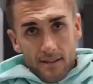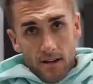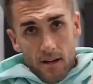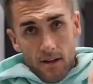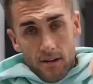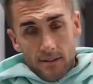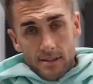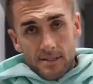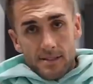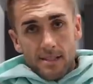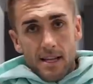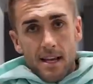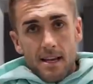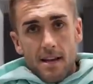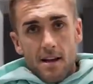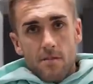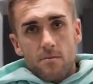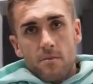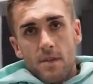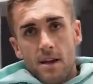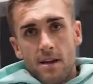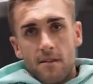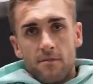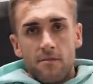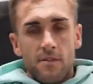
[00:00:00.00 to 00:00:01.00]
go stay
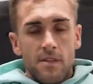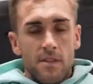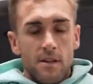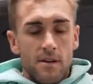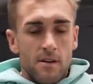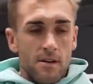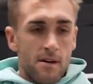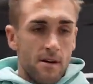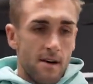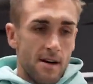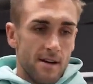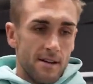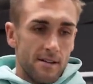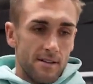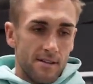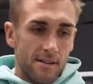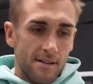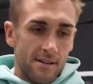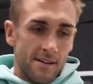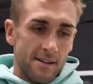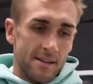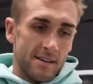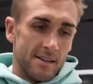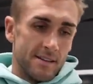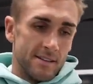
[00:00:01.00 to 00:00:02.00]
up there for the night,
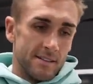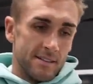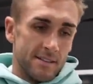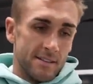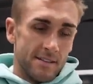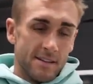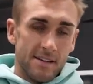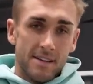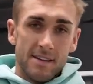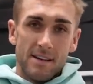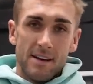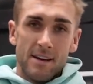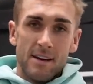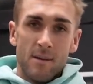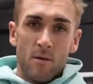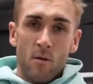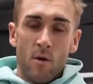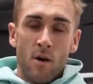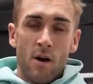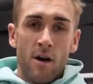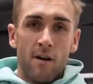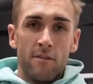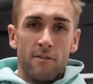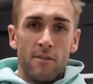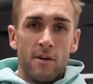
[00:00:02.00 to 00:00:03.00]
and
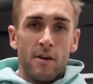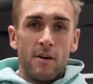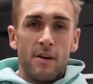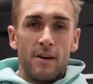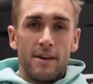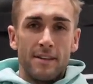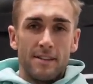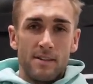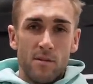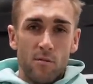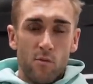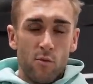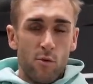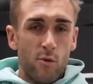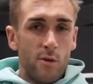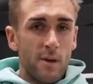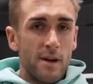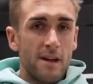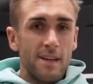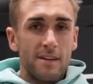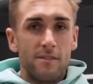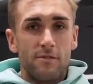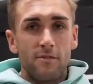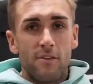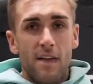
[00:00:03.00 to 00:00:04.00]
I've heard it's a
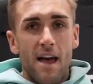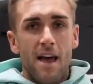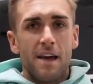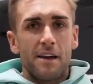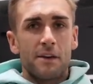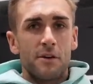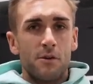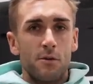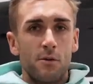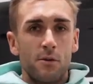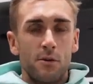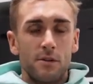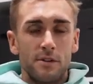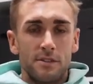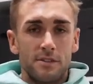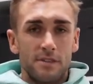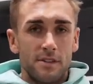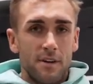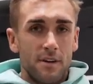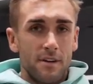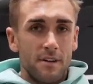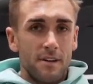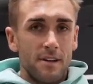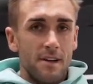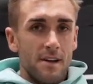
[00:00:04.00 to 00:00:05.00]
pretty flat course,
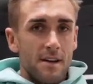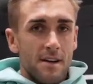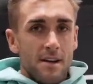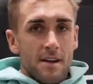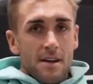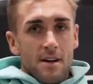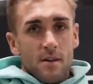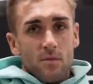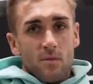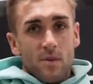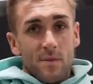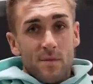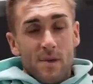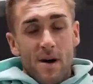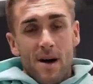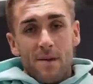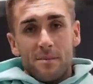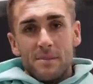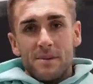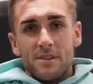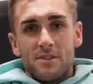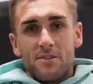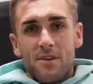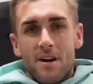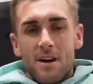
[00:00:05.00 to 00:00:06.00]
so we might
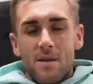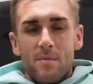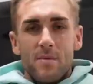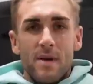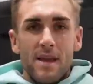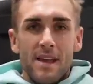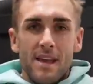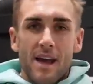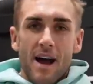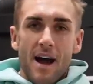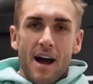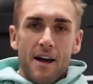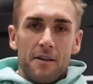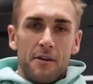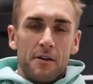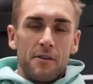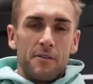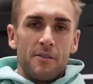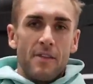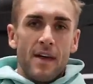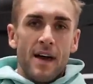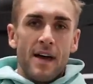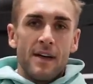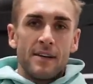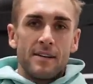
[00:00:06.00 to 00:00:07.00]
be trying to PR
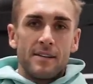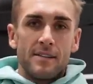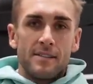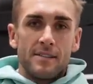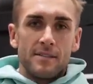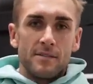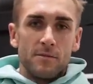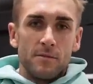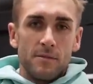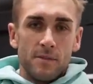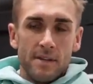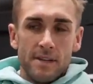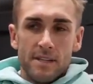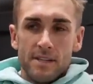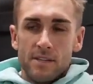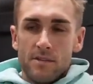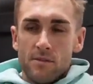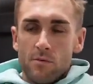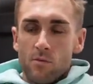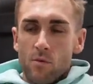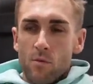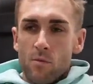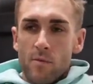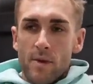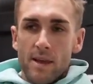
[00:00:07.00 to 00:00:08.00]
on that,
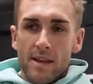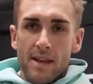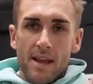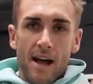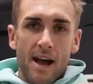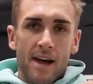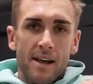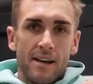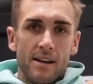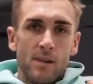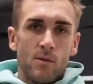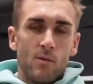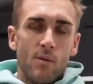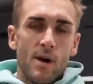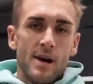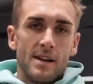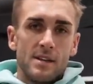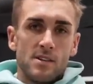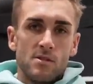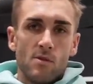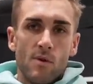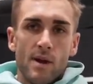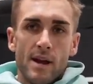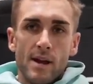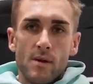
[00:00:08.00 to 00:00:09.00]
which will be under
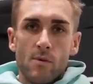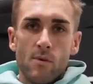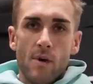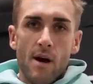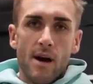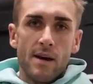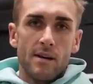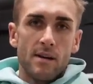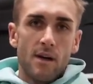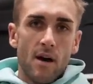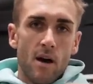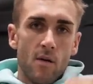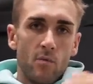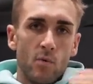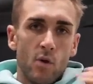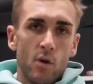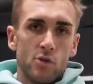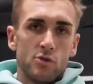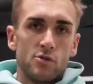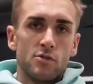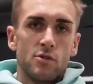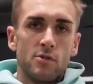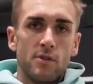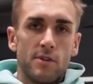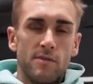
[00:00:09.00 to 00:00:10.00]
121. I'm not
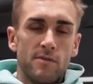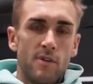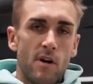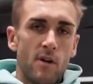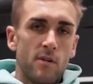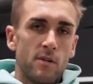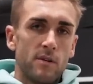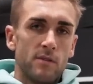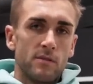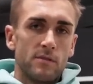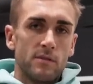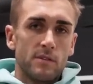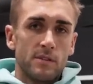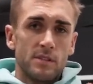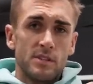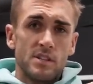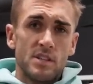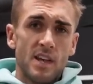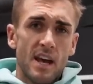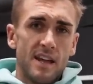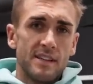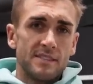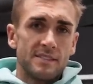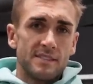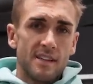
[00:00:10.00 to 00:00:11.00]
sure if I'll
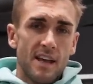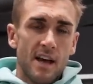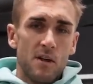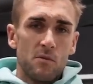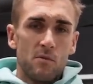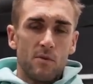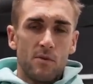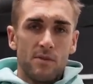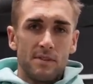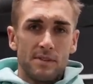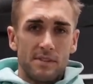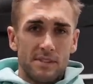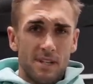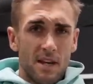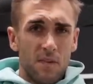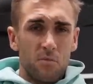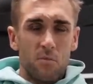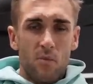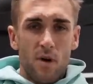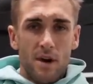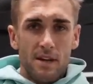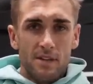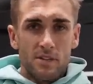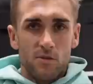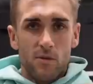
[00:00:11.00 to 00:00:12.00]
chase that sub
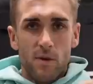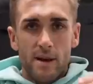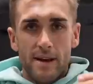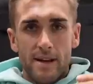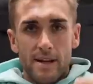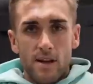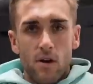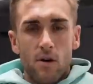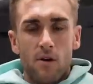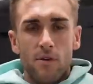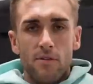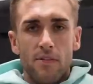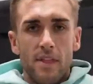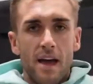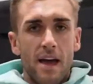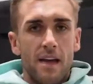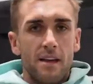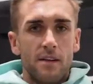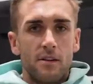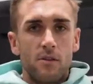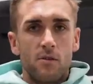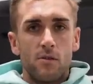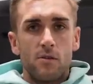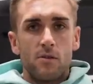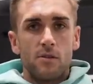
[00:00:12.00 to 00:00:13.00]
120 on
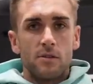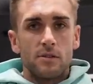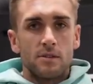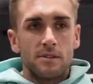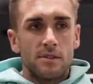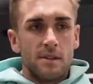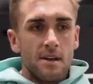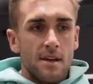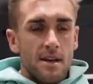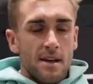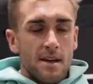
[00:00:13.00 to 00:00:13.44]
that course.